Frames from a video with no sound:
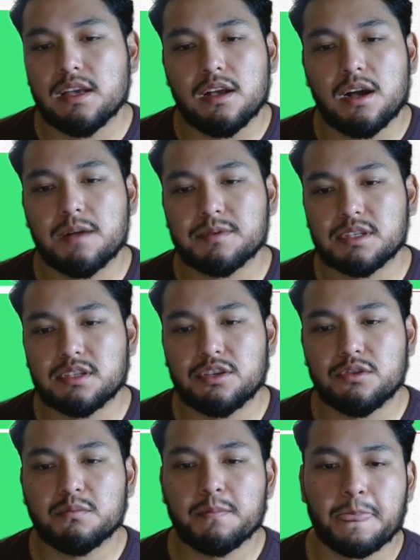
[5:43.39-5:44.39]
Option
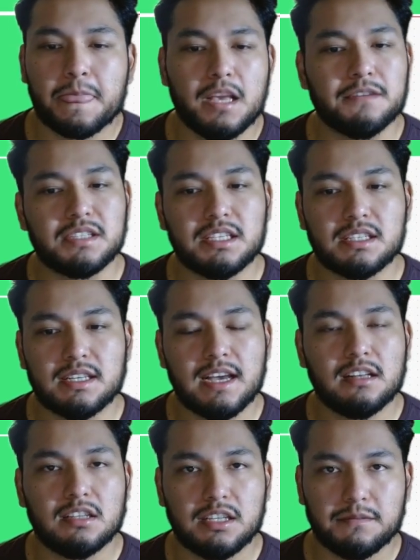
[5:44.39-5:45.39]
two, if
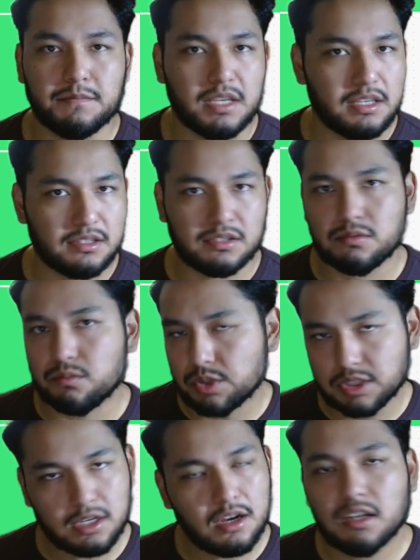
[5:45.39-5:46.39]
seasonality is
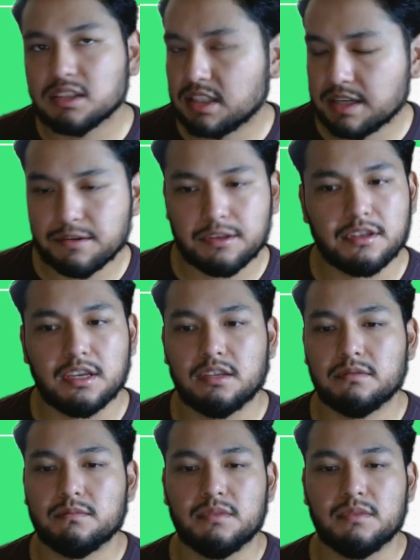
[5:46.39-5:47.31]
what's causing everything,